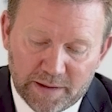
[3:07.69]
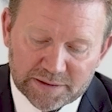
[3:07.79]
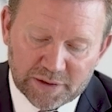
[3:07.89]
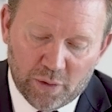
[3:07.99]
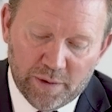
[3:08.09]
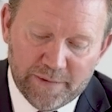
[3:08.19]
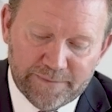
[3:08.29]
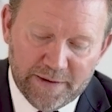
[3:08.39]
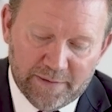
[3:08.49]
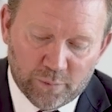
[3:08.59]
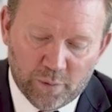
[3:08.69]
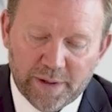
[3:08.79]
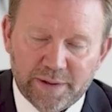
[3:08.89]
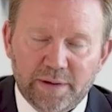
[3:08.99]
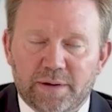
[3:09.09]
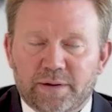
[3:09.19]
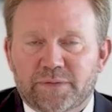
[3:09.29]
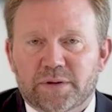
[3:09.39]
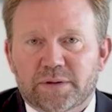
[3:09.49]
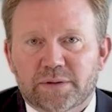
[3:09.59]
And so if one of
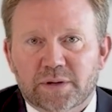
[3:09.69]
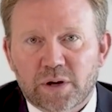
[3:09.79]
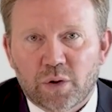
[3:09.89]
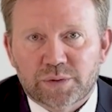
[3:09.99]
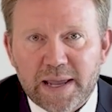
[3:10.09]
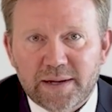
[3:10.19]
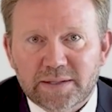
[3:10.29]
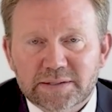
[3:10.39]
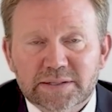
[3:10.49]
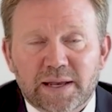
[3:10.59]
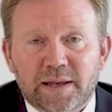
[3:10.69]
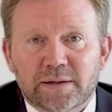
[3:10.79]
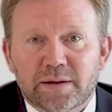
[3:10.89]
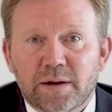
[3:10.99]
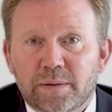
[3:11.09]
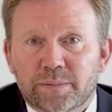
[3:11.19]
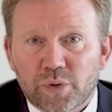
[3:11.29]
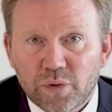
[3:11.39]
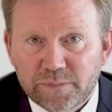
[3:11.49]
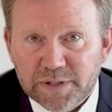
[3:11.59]
the co-tenants can
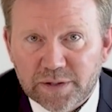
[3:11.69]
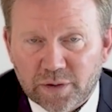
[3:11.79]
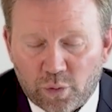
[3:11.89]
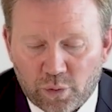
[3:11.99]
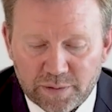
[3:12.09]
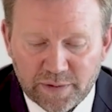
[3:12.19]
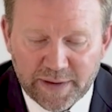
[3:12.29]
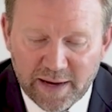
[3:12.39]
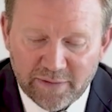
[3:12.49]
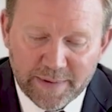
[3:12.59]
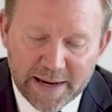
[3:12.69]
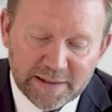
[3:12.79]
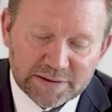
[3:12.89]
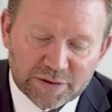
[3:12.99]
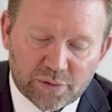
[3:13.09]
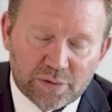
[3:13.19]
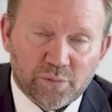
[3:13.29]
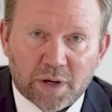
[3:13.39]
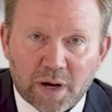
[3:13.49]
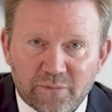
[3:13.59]
prove to the court that they have made certain
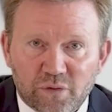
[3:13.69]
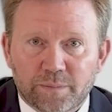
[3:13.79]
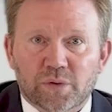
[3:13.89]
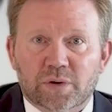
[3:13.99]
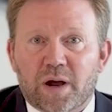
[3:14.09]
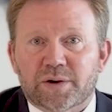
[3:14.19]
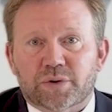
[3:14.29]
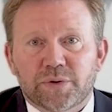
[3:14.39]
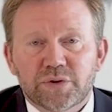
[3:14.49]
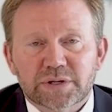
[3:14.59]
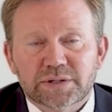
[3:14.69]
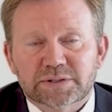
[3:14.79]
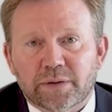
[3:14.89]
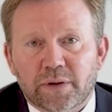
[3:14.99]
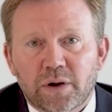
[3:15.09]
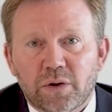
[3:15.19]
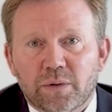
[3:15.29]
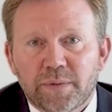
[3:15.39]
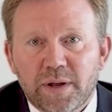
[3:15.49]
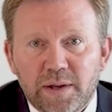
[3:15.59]
recoverable contributions to the
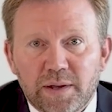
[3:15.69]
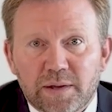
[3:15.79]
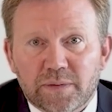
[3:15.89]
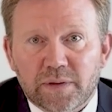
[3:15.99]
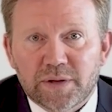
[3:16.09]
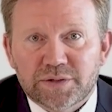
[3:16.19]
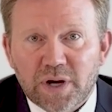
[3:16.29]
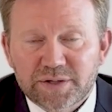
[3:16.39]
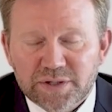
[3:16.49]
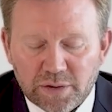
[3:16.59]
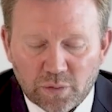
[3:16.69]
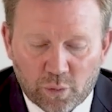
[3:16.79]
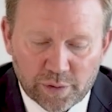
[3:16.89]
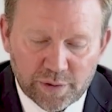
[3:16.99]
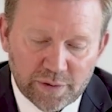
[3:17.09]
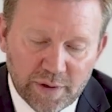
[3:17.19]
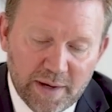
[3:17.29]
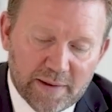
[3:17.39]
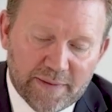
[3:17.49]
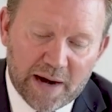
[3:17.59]
home, then the judge can order
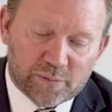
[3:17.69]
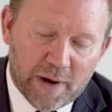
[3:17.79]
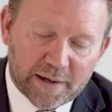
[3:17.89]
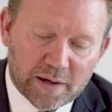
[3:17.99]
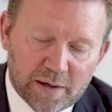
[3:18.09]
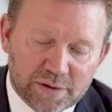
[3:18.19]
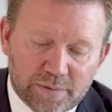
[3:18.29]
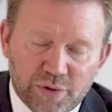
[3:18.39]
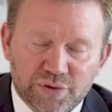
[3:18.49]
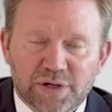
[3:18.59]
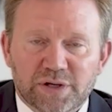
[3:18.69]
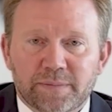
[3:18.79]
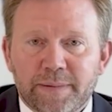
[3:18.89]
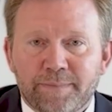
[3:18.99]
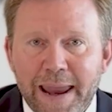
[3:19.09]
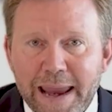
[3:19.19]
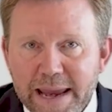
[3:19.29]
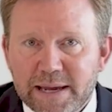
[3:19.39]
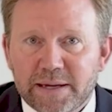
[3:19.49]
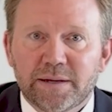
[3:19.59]
that right of contribution to be
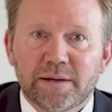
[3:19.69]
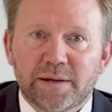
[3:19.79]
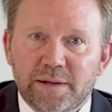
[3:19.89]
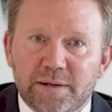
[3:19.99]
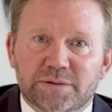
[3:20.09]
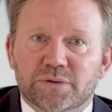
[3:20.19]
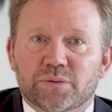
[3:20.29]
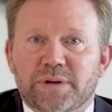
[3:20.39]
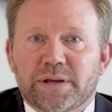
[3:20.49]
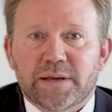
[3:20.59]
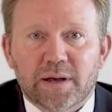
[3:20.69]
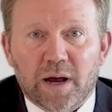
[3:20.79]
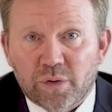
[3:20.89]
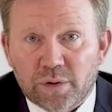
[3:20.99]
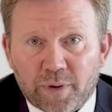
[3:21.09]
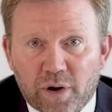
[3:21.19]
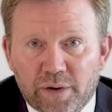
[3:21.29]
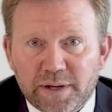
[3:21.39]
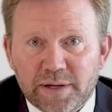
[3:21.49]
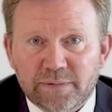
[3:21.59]
paid to the other
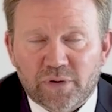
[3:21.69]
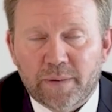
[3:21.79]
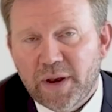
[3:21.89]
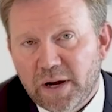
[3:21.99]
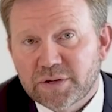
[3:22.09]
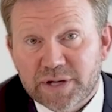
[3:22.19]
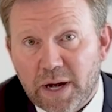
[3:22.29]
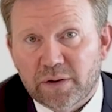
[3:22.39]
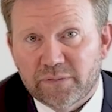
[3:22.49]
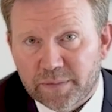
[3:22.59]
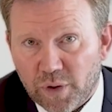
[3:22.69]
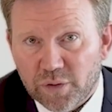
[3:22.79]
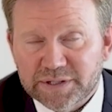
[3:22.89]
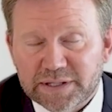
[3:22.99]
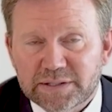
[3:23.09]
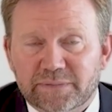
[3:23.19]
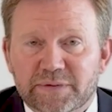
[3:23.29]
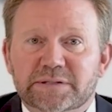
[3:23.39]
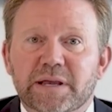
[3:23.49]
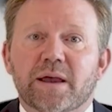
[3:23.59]
party from their share of the proceeds of
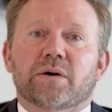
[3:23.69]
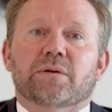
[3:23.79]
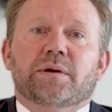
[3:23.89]
the sale.